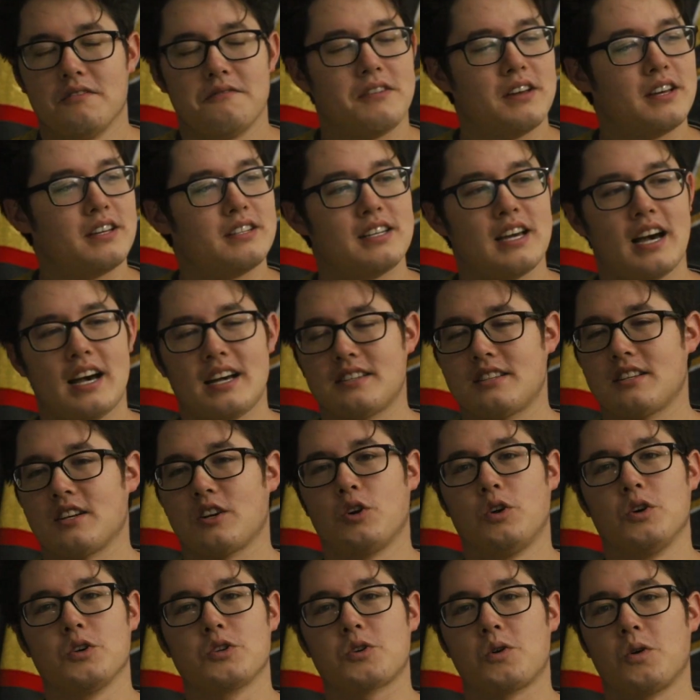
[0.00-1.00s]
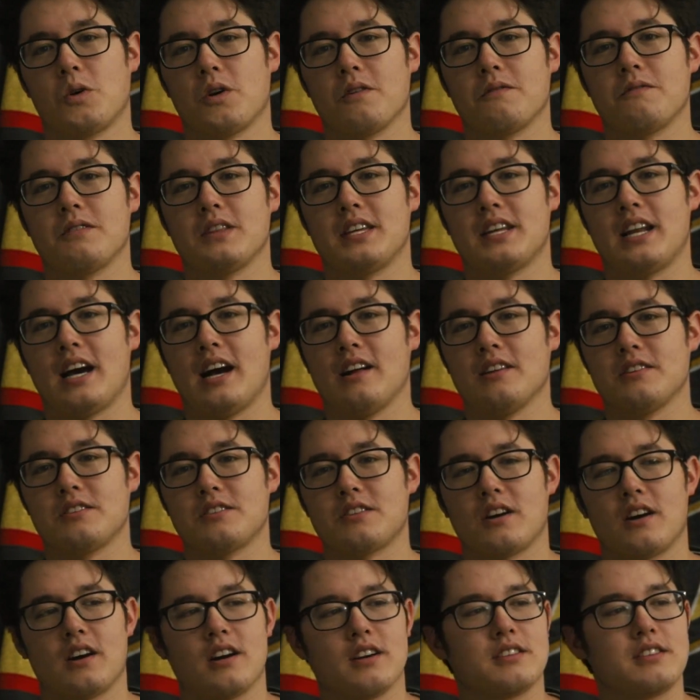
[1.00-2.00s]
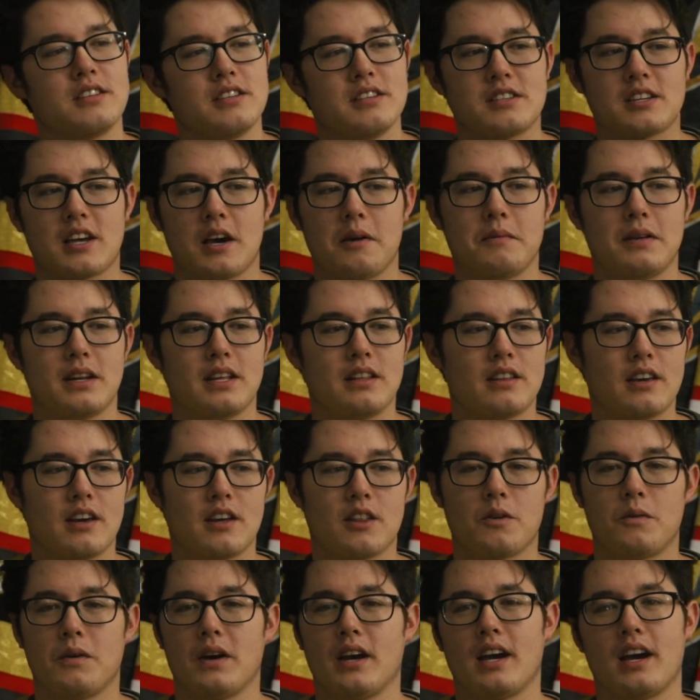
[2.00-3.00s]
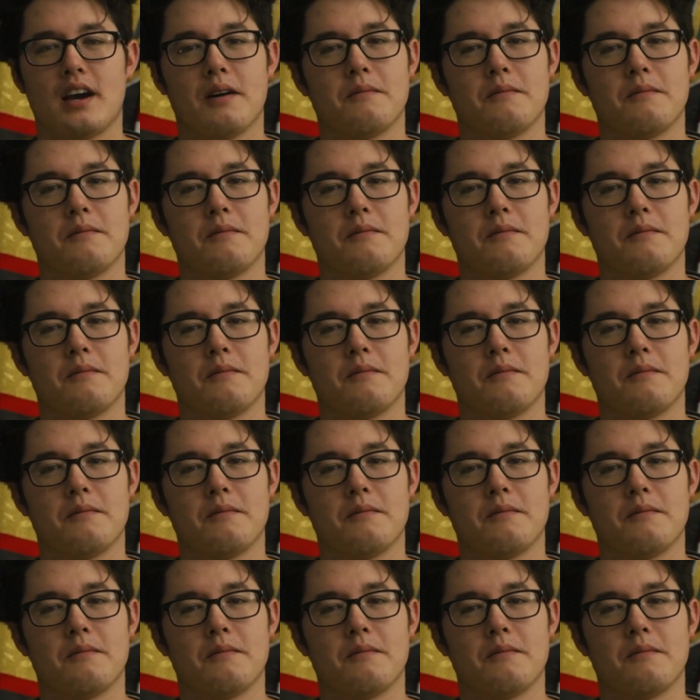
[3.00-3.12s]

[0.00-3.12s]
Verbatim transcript: fantastic goal scorer for the Dallas Stars. He's coming in the other way.